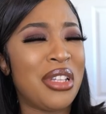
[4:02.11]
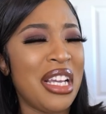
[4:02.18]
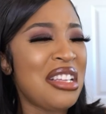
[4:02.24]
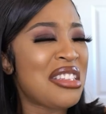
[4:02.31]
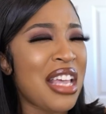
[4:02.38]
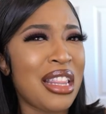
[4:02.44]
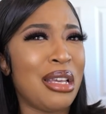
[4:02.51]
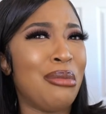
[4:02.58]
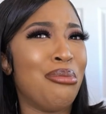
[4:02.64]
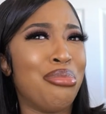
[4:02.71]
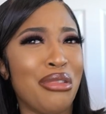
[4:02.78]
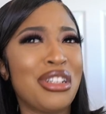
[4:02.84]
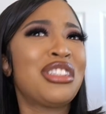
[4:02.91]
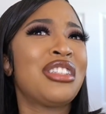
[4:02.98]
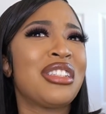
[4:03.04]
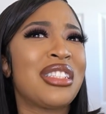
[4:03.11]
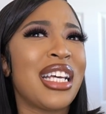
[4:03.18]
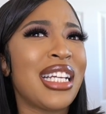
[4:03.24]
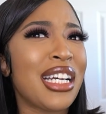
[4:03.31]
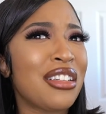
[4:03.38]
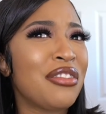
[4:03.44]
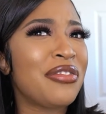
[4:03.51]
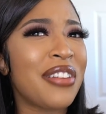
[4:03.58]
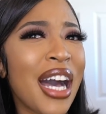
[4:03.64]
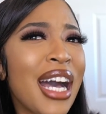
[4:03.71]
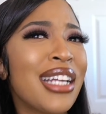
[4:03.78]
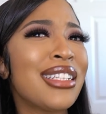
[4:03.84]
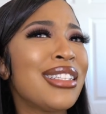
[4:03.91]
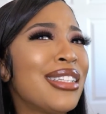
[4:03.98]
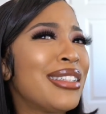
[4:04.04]
they selling bushes that I could
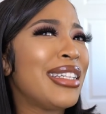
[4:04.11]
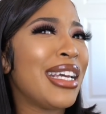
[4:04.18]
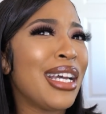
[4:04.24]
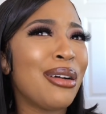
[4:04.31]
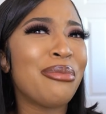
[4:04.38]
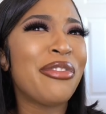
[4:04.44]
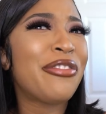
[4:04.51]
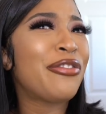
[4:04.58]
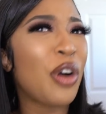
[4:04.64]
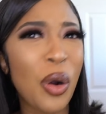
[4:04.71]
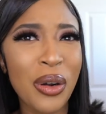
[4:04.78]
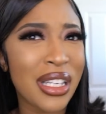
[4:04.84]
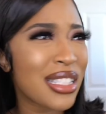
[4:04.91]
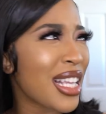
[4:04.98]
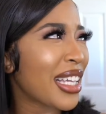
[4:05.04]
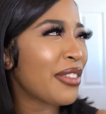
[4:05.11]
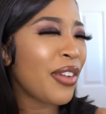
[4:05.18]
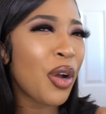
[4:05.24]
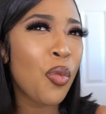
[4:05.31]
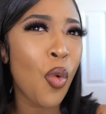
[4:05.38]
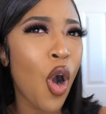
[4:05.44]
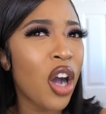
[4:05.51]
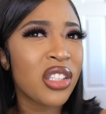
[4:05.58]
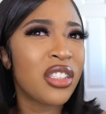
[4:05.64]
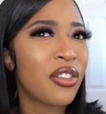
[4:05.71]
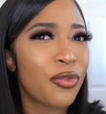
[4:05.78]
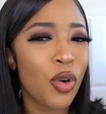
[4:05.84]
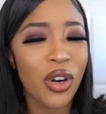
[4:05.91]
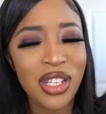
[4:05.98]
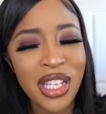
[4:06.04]
find in the damn forest. Like if I walked to the
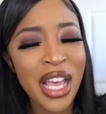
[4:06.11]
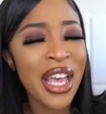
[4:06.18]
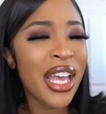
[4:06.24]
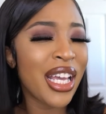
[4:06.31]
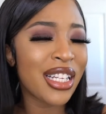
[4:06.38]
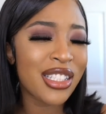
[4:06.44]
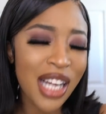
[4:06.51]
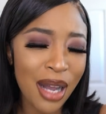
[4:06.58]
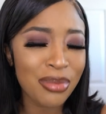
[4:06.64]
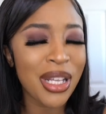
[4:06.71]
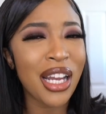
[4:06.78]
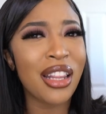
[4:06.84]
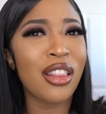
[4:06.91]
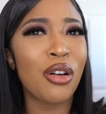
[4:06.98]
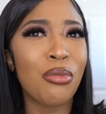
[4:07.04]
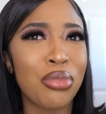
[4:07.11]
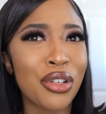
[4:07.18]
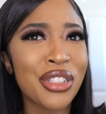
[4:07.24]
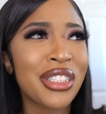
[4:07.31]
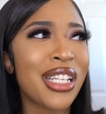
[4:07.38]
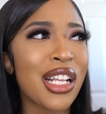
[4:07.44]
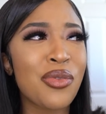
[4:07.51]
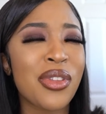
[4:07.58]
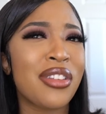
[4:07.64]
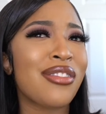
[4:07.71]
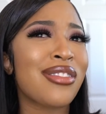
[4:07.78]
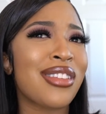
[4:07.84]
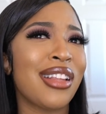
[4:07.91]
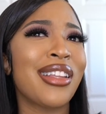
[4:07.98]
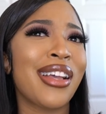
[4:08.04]
forest and chop down a little bush, that's what they're
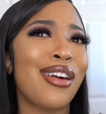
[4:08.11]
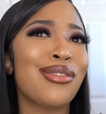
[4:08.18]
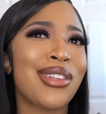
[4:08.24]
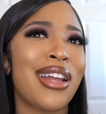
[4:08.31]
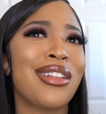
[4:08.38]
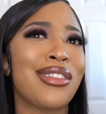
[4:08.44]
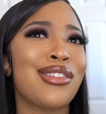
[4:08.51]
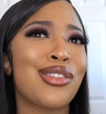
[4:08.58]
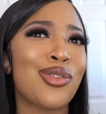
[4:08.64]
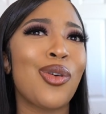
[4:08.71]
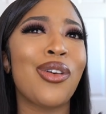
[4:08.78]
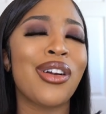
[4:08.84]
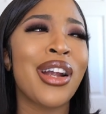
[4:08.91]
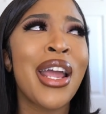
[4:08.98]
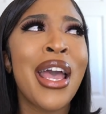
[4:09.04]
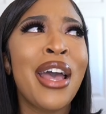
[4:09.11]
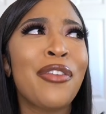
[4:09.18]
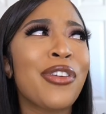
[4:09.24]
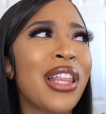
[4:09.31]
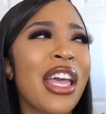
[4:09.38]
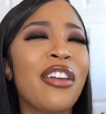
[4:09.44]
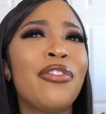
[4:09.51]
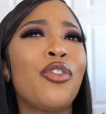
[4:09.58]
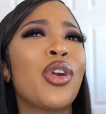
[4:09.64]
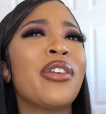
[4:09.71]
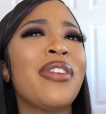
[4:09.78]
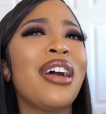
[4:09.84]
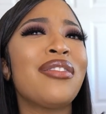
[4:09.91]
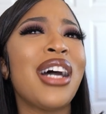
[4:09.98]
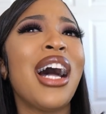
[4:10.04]
selling outside of this store for like
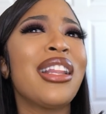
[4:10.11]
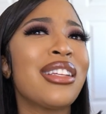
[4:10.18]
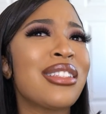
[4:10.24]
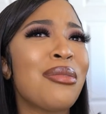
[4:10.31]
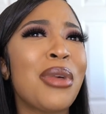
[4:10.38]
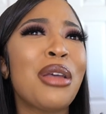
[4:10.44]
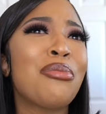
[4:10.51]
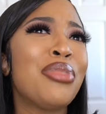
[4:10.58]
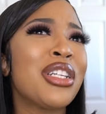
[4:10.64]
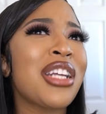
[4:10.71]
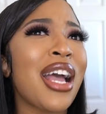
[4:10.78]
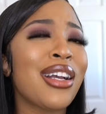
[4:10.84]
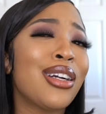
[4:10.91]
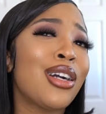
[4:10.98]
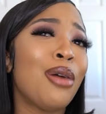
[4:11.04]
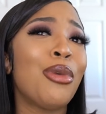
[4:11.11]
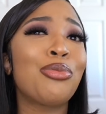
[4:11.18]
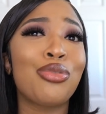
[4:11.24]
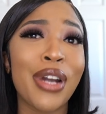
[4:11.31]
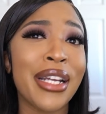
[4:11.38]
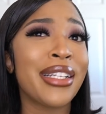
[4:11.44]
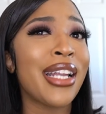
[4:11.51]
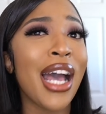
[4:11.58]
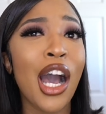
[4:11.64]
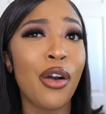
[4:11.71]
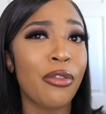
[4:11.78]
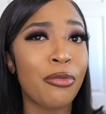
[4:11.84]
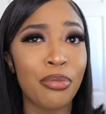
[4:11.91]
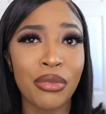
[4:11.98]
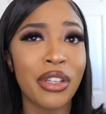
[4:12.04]
$45. I'm like, bitch, I could come up right
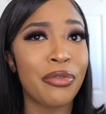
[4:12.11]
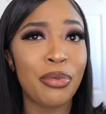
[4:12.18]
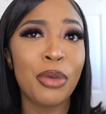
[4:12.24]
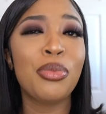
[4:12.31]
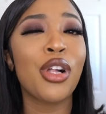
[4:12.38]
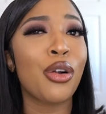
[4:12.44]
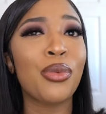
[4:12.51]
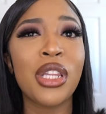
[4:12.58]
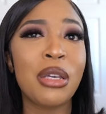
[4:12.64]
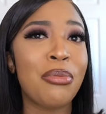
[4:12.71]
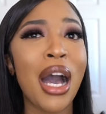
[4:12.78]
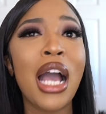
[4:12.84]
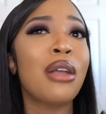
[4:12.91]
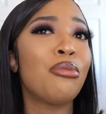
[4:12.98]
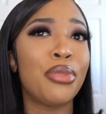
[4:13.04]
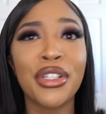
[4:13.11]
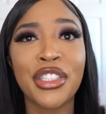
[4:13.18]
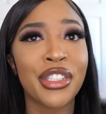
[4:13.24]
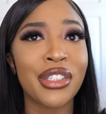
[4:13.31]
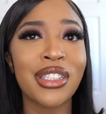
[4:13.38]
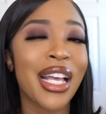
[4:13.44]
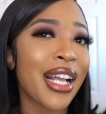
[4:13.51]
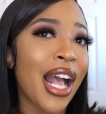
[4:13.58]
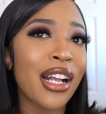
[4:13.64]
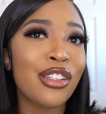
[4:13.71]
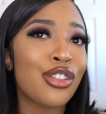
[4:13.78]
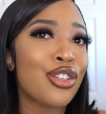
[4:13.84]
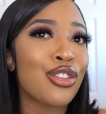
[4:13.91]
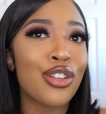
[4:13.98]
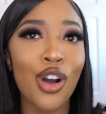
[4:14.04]
now if people are really buying bushes. Like, I could
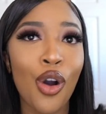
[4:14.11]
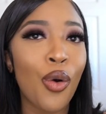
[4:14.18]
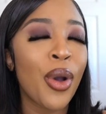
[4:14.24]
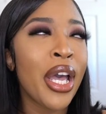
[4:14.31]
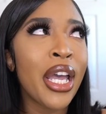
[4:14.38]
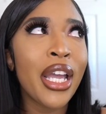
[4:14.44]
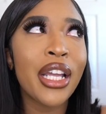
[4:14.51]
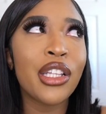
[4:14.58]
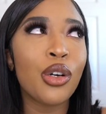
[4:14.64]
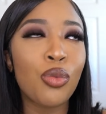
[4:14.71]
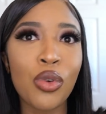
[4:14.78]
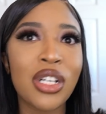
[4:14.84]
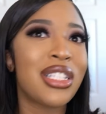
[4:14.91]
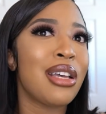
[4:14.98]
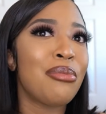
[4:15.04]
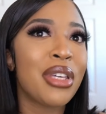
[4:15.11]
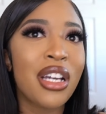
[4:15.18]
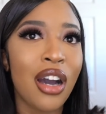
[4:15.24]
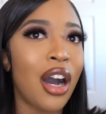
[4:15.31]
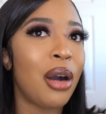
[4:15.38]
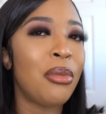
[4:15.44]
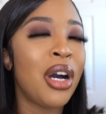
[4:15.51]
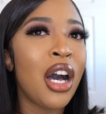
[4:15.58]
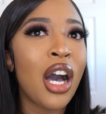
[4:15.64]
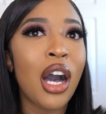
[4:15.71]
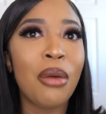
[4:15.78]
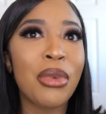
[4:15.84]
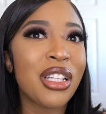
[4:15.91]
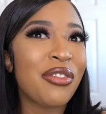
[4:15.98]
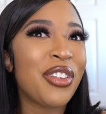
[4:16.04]
just go in the woods and become
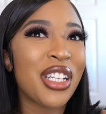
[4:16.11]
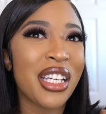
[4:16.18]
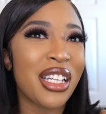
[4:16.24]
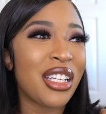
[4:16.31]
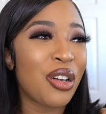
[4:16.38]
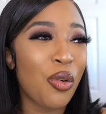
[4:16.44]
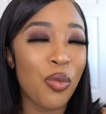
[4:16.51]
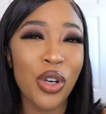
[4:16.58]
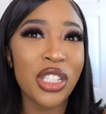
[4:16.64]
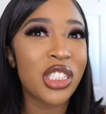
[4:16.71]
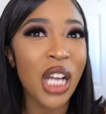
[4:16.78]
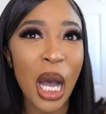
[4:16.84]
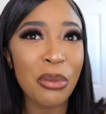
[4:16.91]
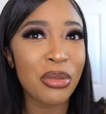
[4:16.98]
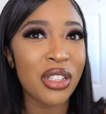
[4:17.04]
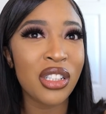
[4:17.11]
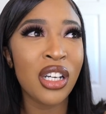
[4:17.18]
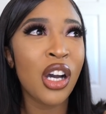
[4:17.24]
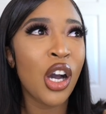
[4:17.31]
a motherfucking wood chopper